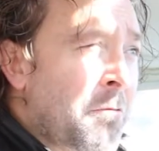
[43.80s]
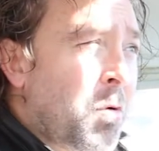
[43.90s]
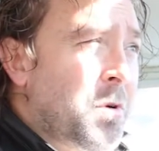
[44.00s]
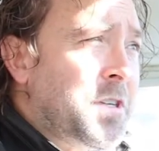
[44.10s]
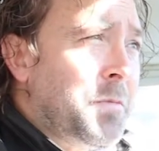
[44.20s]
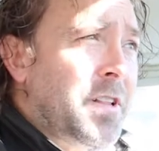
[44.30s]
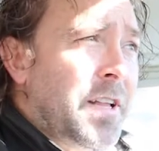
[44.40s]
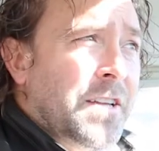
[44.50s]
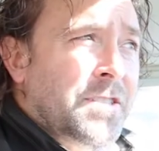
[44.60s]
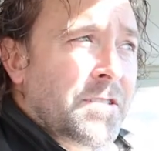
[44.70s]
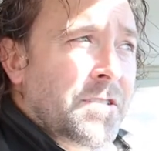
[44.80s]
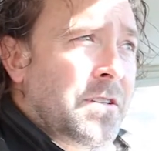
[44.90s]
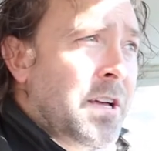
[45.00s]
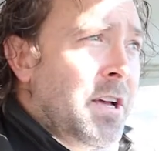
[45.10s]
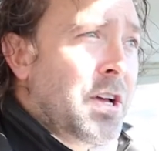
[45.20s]
We'll typically get to
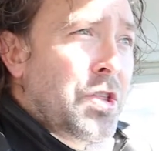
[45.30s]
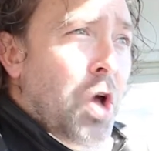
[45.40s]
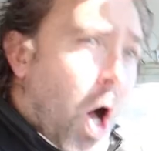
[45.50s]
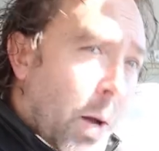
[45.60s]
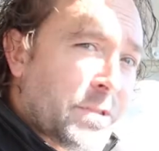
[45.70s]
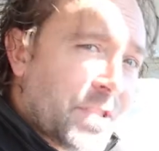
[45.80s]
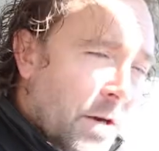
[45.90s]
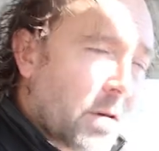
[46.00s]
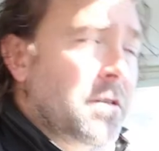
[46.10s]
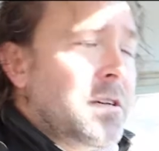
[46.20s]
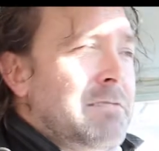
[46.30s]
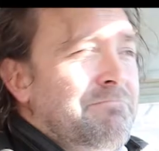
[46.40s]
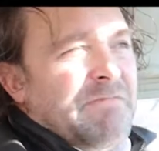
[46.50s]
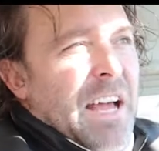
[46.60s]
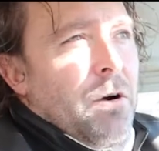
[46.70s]
Op Center,
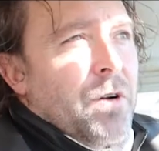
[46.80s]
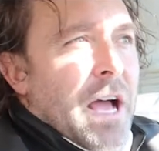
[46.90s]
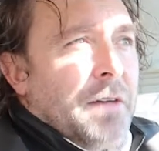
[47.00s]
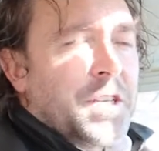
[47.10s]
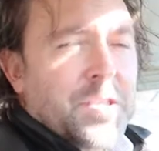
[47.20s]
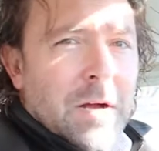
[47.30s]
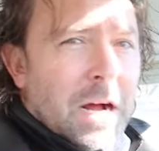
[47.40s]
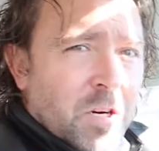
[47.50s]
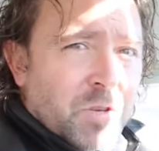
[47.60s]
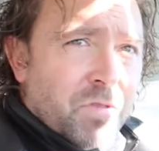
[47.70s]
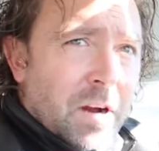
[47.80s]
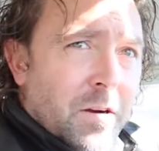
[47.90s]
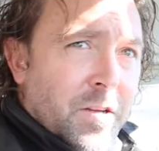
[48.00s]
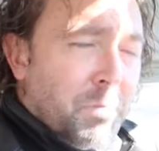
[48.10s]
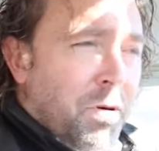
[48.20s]
hour and a half to 2 hours
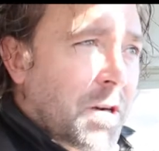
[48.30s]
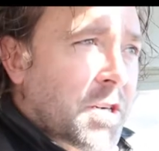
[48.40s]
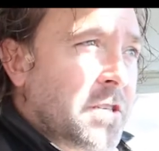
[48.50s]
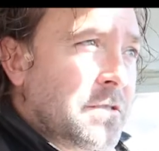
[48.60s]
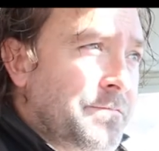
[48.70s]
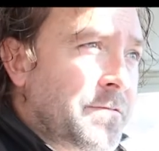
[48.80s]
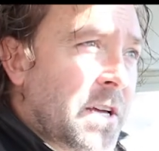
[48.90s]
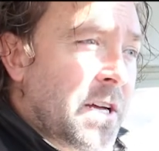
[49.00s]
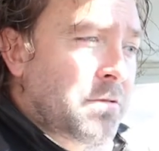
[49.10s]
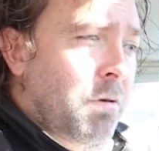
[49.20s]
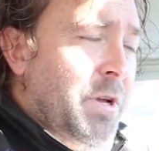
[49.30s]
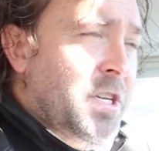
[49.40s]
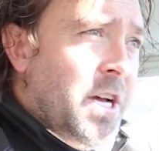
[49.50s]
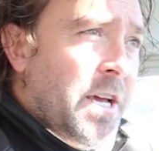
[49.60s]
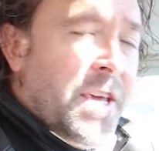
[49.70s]
prior to departure. That's where we
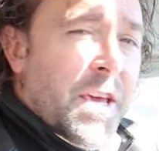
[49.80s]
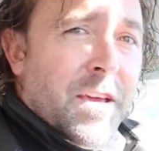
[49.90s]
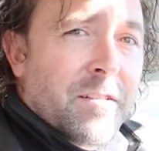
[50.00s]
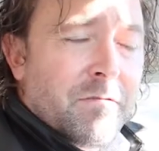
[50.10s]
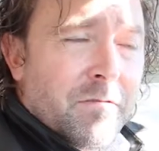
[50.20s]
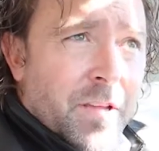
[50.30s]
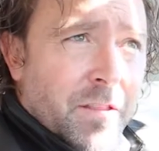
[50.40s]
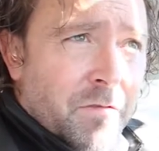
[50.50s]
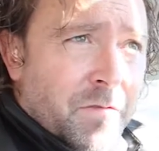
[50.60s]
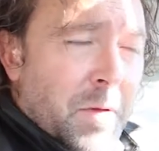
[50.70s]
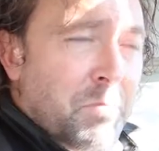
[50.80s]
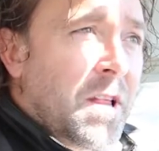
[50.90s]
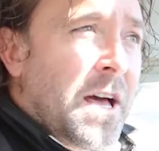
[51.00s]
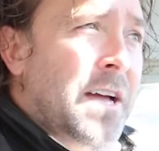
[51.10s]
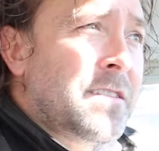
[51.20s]
check in, get the flight
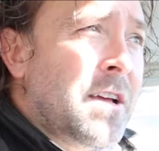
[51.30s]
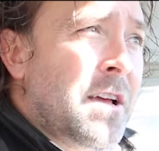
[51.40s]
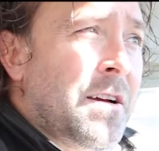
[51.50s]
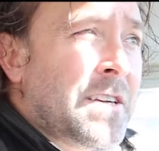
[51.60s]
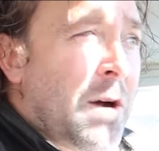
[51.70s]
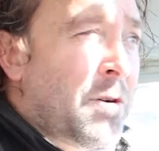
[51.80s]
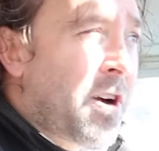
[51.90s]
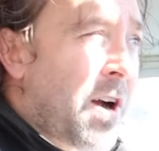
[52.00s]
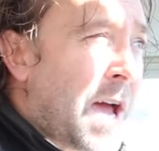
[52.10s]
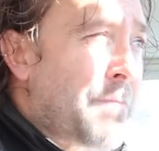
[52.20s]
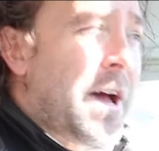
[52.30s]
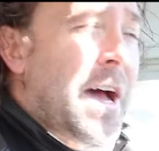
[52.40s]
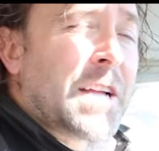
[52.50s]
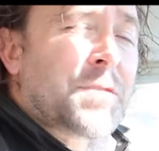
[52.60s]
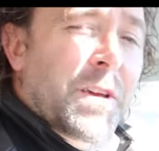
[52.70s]
plan. Now with our
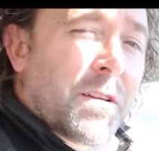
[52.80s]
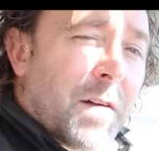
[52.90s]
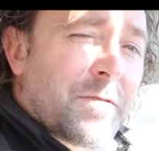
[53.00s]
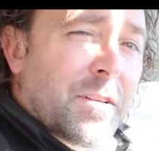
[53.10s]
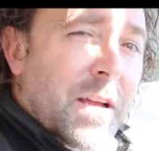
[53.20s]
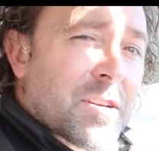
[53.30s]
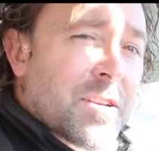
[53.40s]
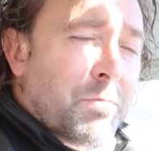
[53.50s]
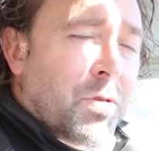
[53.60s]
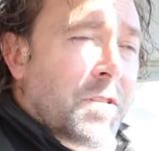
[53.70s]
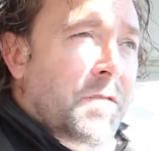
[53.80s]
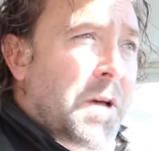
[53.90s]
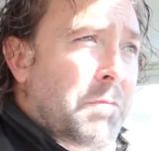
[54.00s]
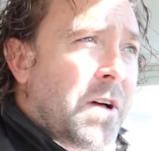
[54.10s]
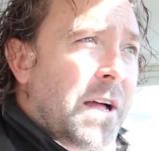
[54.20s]
iPads, we can often actually pull the
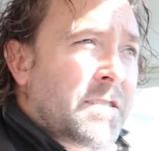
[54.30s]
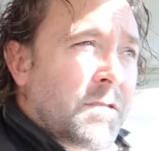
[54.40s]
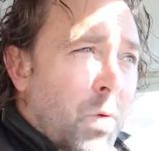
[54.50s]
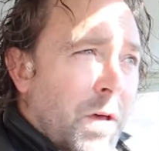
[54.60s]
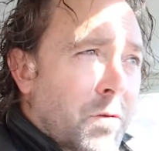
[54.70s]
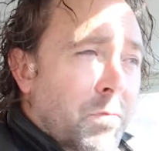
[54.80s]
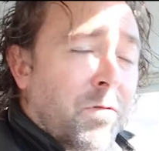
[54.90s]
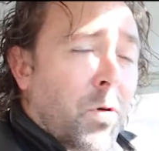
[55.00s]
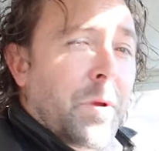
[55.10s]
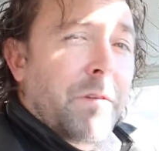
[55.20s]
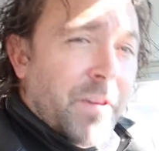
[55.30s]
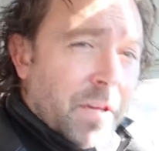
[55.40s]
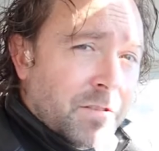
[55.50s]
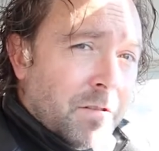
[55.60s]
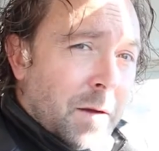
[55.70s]
flight plans and the weather before we even
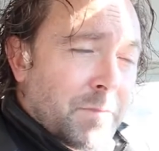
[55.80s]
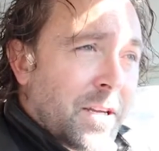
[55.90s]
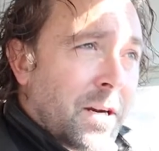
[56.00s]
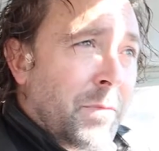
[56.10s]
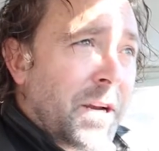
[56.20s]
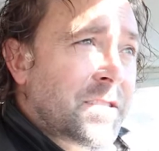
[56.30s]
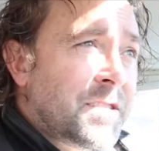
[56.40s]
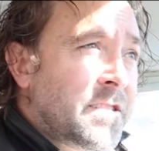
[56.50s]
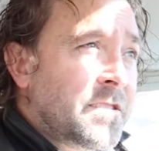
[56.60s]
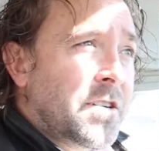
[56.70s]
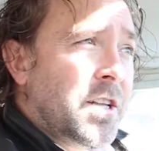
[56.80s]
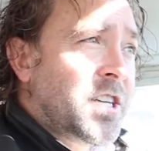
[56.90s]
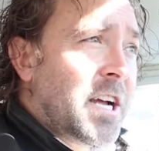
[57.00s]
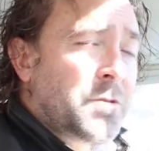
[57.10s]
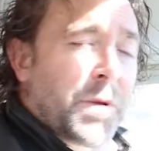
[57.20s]
get to Op Center, but it's still a
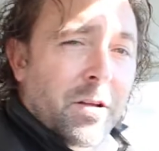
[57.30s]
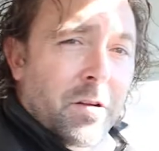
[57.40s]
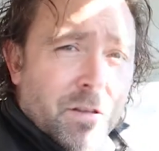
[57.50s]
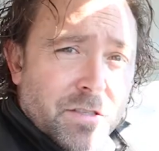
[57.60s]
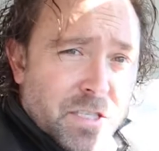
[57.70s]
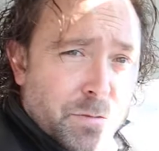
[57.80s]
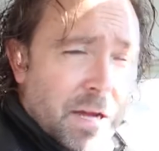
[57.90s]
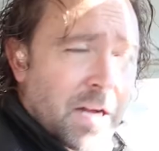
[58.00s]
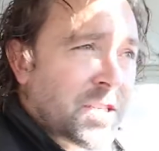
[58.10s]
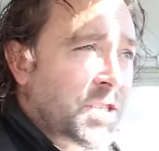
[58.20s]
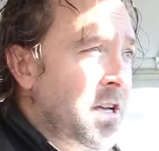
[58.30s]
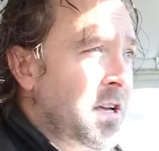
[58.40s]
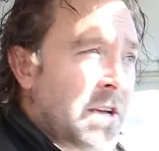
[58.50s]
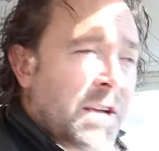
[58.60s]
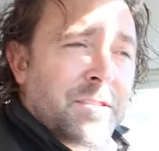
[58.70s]
chance we can call dispatch,
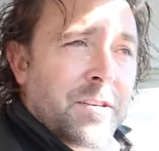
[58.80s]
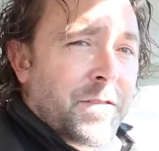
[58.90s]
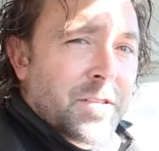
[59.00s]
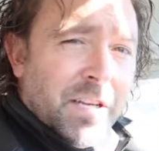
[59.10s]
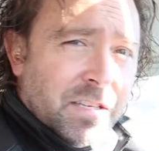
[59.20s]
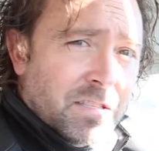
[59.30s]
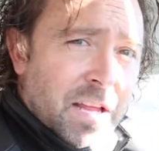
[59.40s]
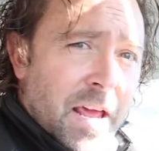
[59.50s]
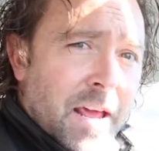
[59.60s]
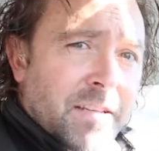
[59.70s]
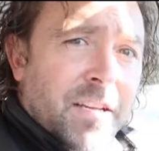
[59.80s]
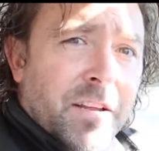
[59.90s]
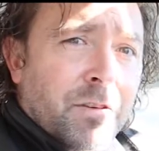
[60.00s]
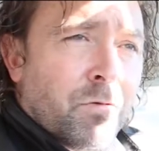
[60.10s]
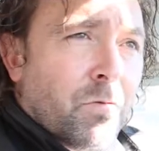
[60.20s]
see if there's any snags,
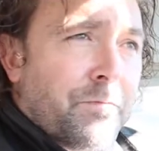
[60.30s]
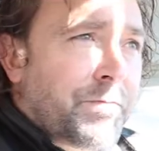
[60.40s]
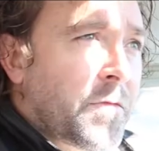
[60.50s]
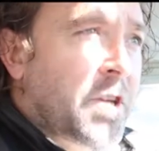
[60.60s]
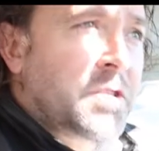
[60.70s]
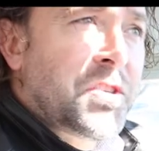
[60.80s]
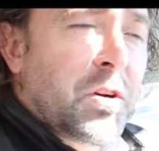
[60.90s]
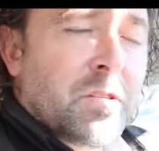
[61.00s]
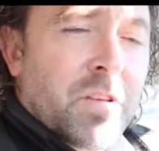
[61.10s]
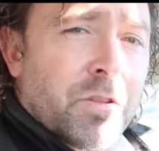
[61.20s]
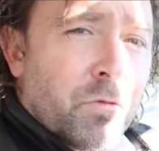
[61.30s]
any concerns on the